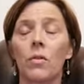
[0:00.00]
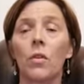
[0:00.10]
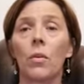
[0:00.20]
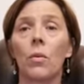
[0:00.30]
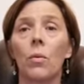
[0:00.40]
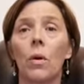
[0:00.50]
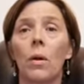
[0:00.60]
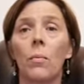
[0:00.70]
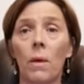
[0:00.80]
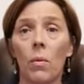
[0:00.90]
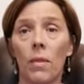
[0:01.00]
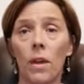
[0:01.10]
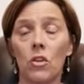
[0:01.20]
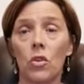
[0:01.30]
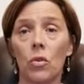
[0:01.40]
to be with
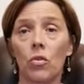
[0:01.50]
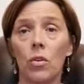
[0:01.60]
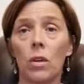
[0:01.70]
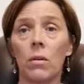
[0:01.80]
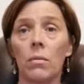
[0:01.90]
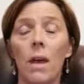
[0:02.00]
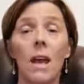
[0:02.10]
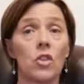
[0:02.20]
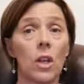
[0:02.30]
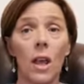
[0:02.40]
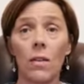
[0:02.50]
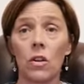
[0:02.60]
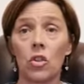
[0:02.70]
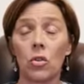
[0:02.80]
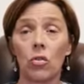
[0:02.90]
their children, educate their
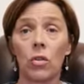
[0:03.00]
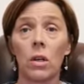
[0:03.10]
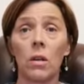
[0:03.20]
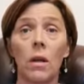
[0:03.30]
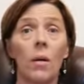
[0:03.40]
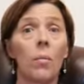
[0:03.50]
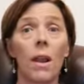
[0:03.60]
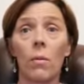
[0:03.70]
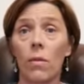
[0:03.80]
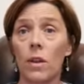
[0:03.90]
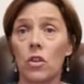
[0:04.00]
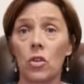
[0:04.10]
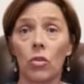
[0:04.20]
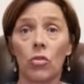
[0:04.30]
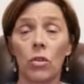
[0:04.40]
children, play with their
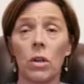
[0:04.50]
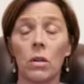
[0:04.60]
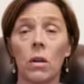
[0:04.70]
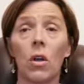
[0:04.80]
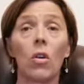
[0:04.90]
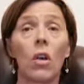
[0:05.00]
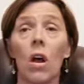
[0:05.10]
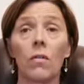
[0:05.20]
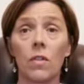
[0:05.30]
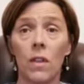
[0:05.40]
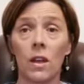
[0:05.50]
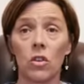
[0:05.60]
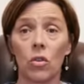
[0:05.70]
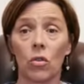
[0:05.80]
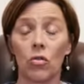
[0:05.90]
children, look after their
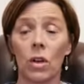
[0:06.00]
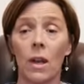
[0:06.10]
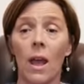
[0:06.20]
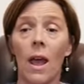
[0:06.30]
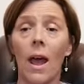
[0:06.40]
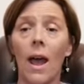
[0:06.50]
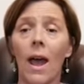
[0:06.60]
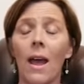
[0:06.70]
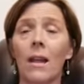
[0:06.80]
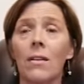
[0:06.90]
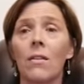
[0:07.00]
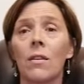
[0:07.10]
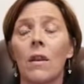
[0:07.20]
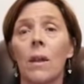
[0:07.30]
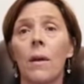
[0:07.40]
children.
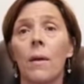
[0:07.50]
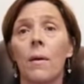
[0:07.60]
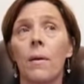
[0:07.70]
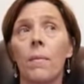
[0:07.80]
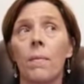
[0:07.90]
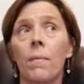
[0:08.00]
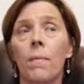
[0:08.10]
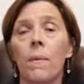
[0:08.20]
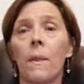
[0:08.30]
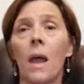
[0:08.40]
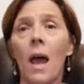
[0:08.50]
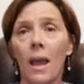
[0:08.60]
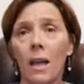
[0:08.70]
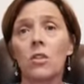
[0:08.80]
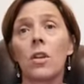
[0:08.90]
And
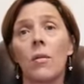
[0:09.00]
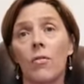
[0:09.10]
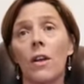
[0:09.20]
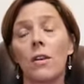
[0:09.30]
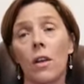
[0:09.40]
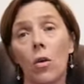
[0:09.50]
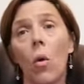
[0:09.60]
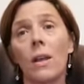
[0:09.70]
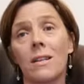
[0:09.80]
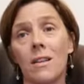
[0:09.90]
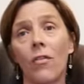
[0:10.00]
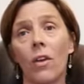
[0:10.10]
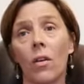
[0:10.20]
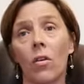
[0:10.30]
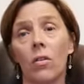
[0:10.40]
I actually am finding it quite
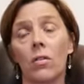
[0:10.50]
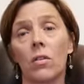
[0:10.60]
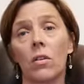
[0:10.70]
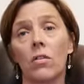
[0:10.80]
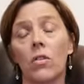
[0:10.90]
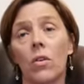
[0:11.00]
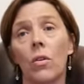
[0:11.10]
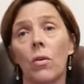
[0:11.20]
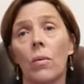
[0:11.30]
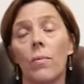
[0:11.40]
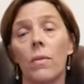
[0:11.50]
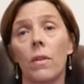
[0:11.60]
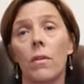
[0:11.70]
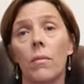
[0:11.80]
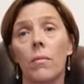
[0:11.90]
difficult to
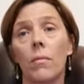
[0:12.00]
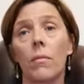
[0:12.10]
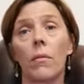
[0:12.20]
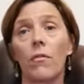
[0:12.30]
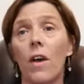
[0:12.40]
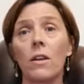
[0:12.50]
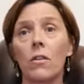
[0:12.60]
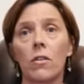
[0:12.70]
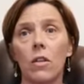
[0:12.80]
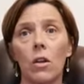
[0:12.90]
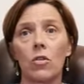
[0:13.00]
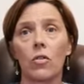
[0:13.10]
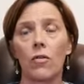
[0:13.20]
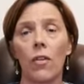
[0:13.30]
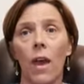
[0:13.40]
find a
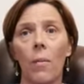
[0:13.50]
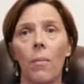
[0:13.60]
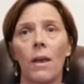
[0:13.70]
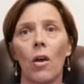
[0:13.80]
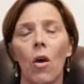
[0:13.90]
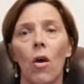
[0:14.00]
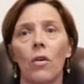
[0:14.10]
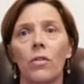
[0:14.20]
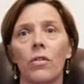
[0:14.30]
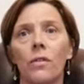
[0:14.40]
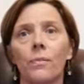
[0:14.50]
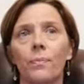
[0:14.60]
solution for that, because